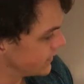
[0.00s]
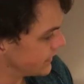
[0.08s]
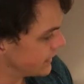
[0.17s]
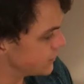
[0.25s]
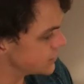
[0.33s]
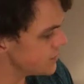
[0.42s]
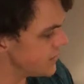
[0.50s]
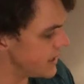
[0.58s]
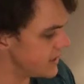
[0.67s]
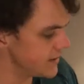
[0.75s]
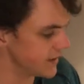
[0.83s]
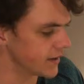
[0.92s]
There was a
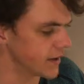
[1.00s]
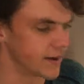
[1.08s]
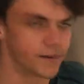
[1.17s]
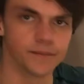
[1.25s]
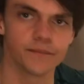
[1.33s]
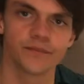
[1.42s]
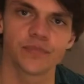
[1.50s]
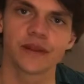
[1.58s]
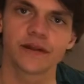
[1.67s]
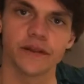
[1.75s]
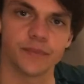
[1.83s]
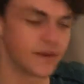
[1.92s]
man in the garden,
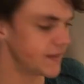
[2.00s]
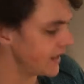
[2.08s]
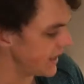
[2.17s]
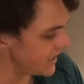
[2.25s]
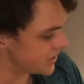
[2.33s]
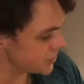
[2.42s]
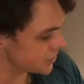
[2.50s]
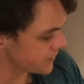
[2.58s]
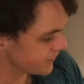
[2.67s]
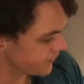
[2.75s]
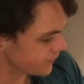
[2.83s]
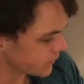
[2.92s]
clipping the hedge.
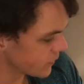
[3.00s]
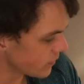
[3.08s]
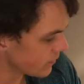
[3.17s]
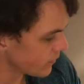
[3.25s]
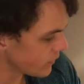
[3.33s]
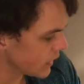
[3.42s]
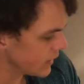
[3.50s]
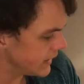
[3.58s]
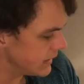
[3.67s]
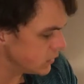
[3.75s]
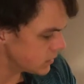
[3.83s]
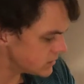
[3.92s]

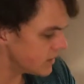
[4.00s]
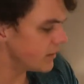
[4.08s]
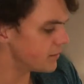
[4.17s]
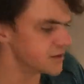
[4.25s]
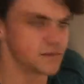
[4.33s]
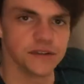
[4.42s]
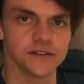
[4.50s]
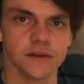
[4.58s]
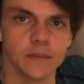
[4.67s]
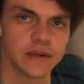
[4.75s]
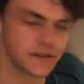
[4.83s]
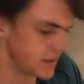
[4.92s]
He looked up as
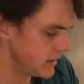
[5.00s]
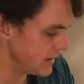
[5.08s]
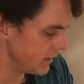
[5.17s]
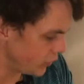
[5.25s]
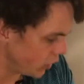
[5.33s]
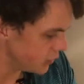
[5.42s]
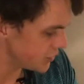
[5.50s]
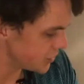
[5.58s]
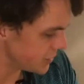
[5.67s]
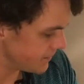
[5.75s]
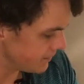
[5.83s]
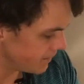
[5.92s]
Mr. Messy approached.